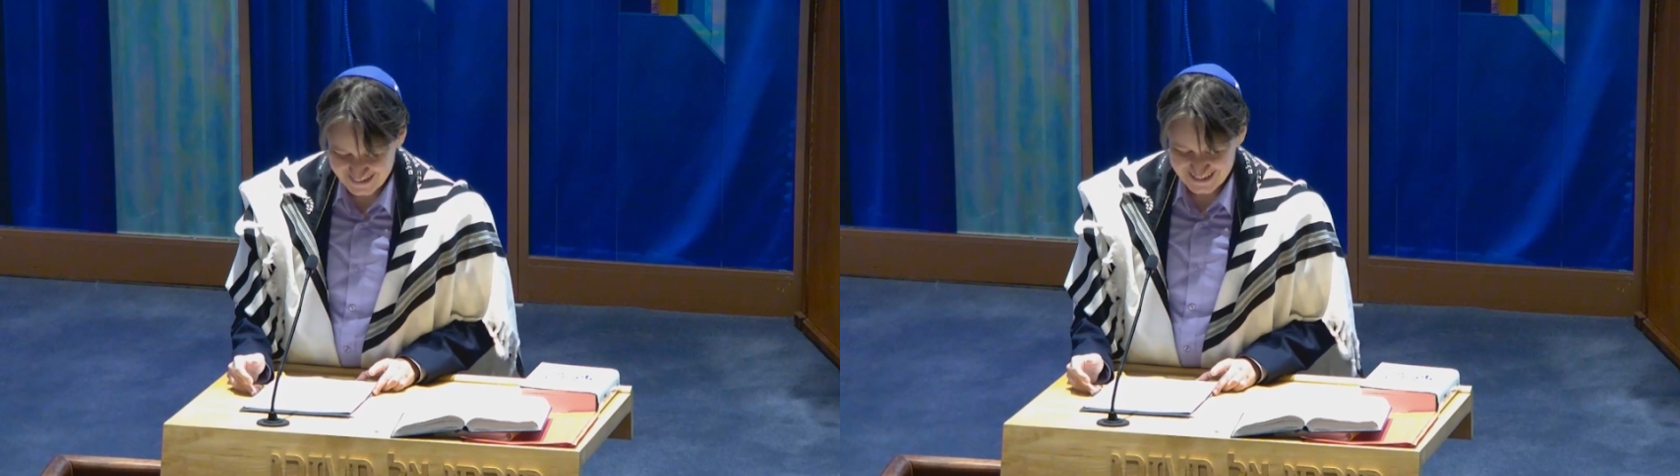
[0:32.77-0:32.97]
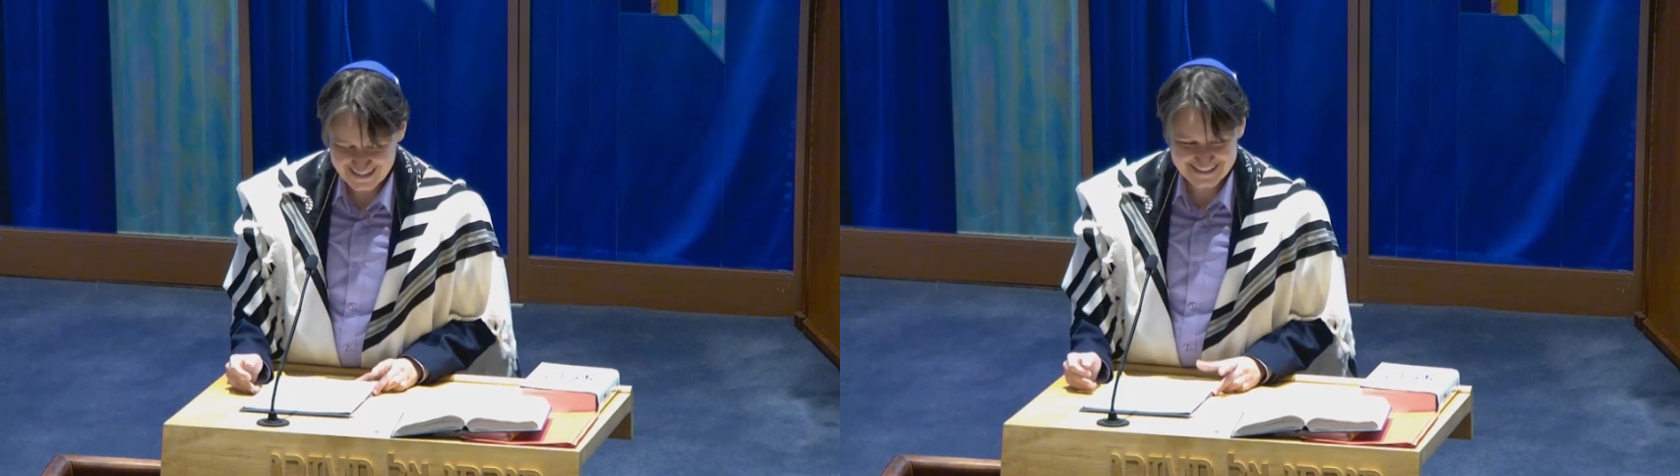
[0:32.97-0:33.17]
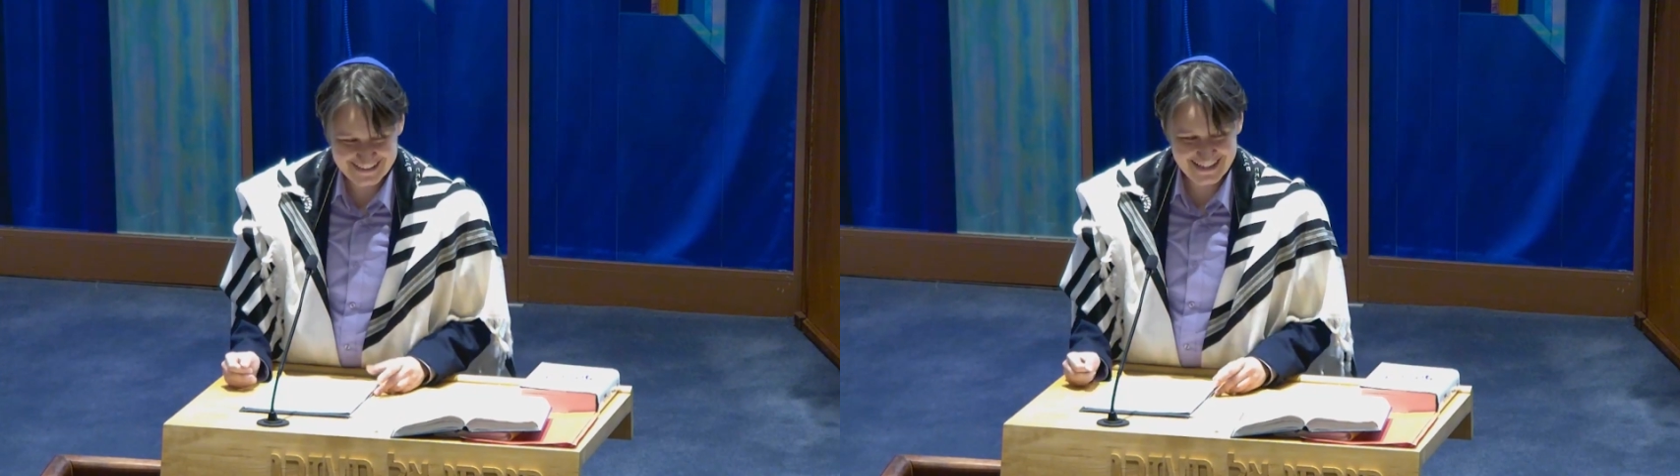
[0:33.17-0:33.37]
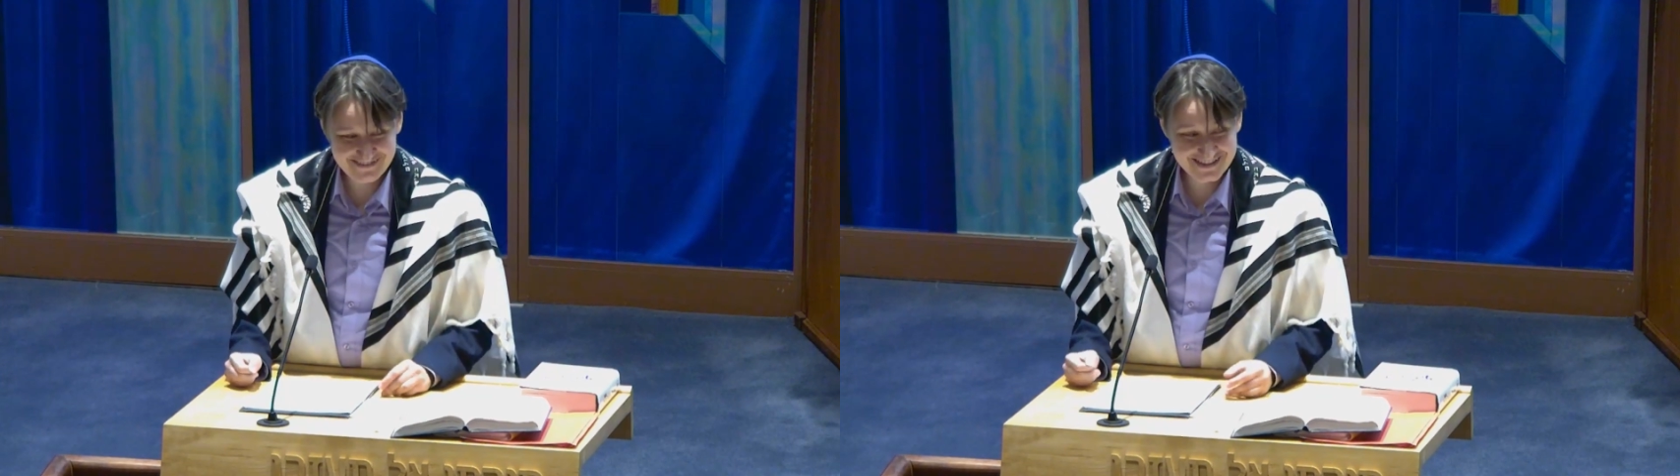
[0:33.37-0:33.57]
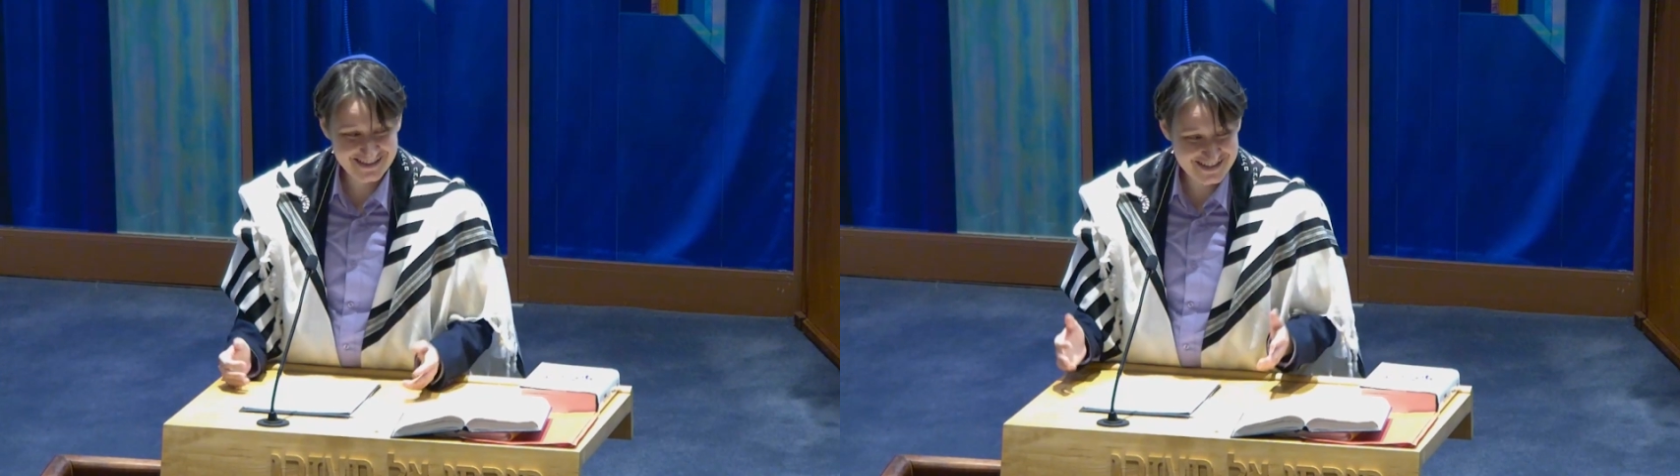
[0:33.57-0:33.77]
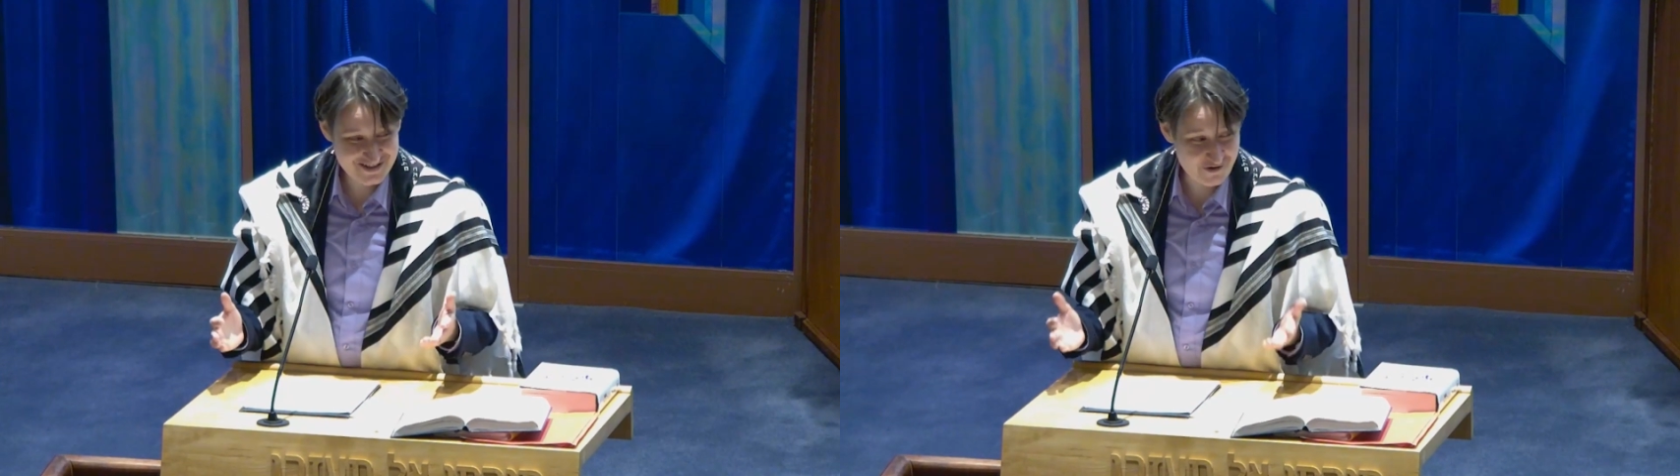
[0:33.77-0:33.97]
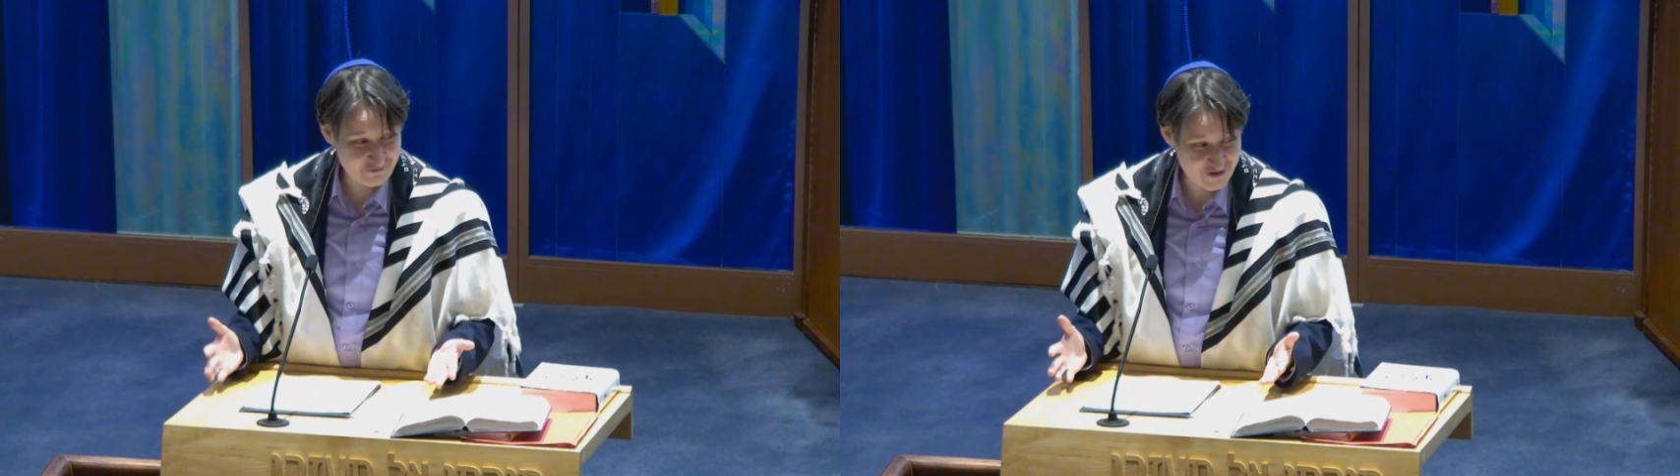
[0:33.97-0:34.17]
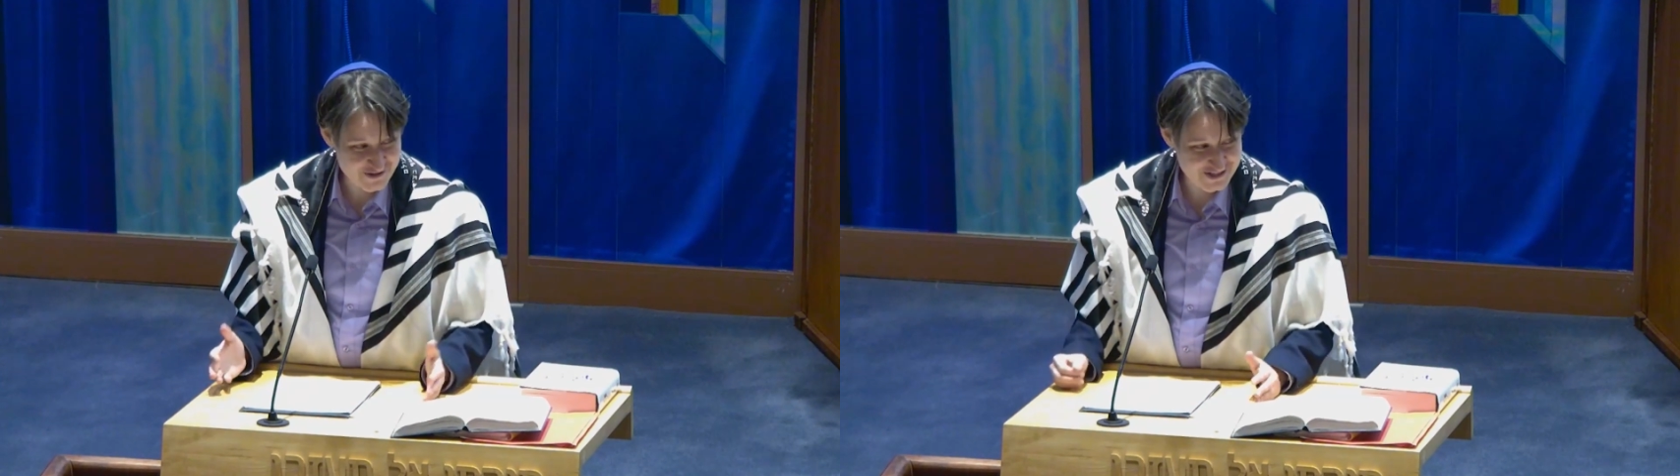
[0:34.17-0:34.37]
And if it is your
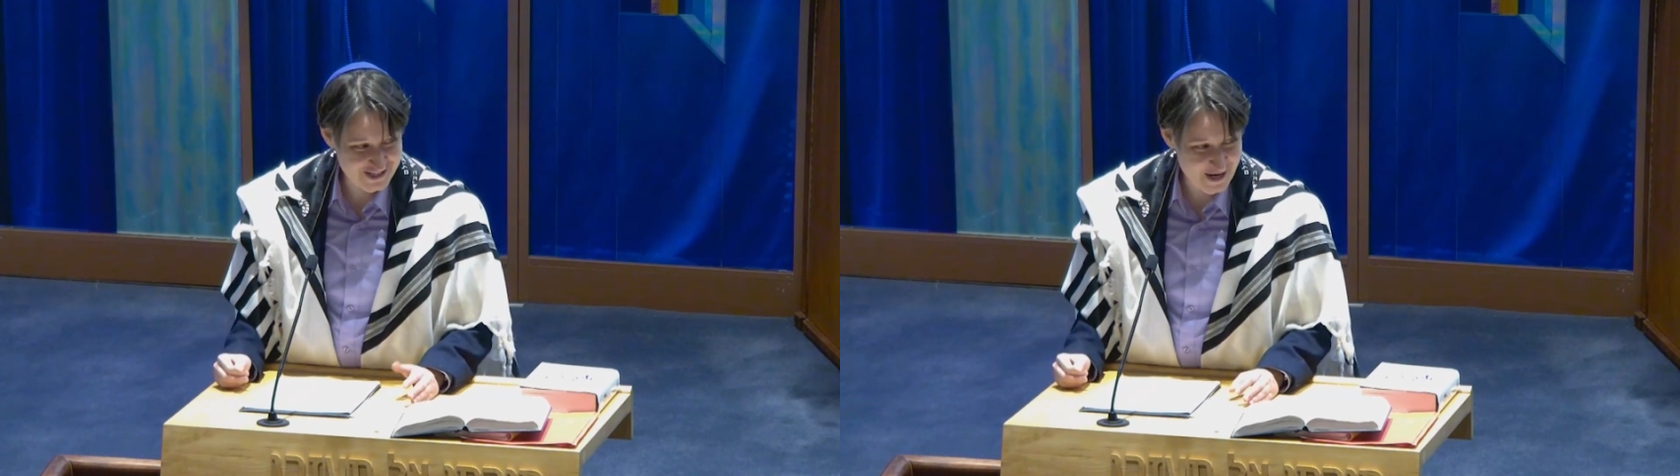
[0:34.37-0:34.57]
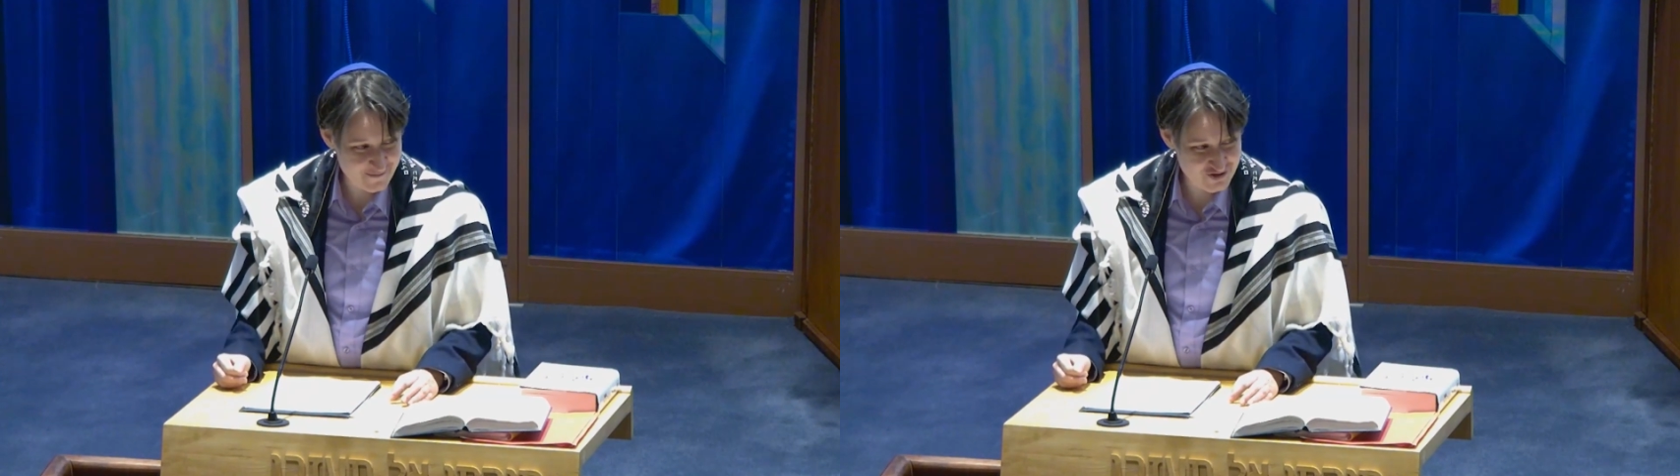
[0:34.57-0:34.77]
first time